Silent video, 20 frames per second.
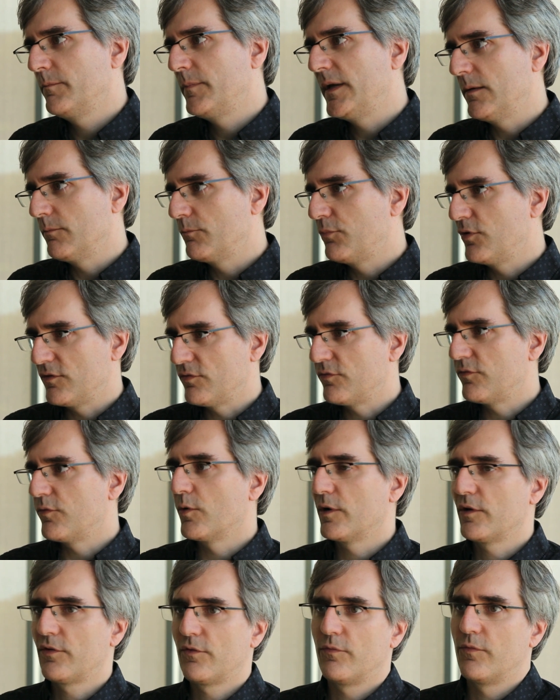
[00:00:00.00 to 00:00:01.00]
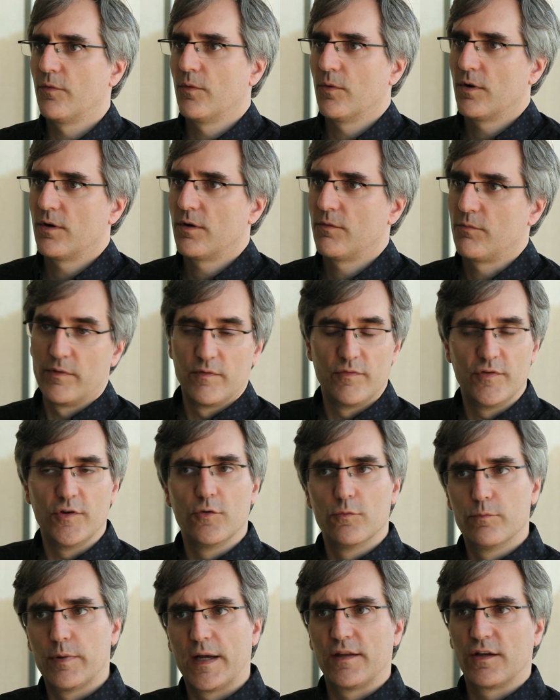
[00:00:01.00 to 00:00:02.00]
being put forth for
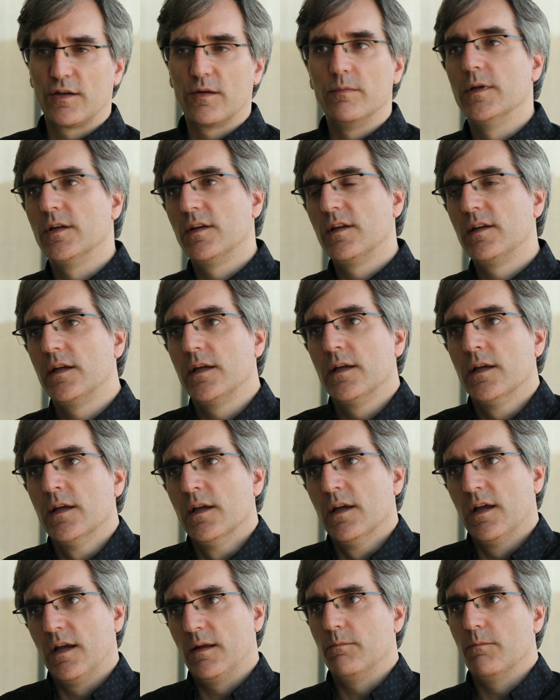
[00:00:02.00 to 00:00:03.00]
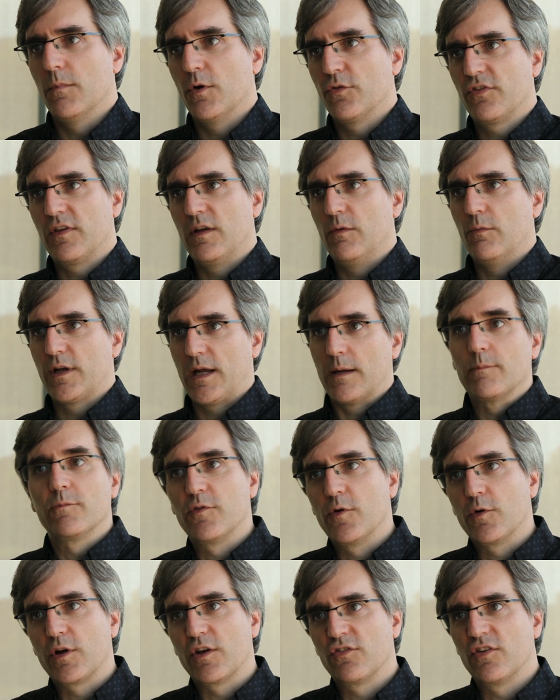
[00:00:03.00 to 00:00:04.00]
review by the community. And mostly what I'm
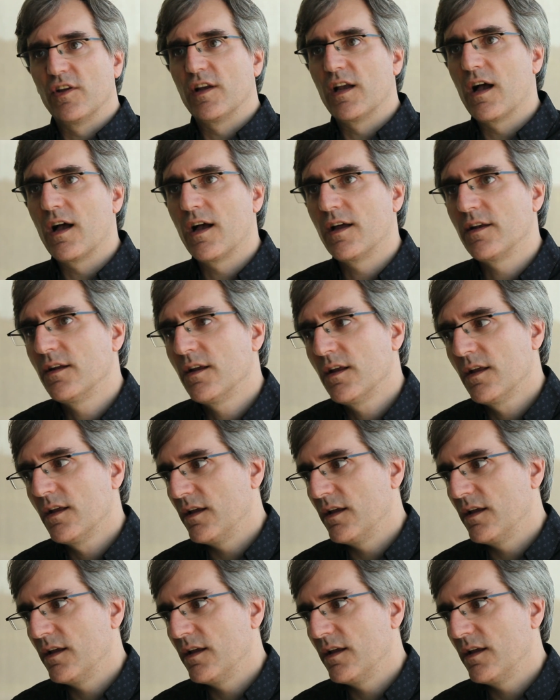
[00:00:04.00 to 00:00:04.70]
focusing on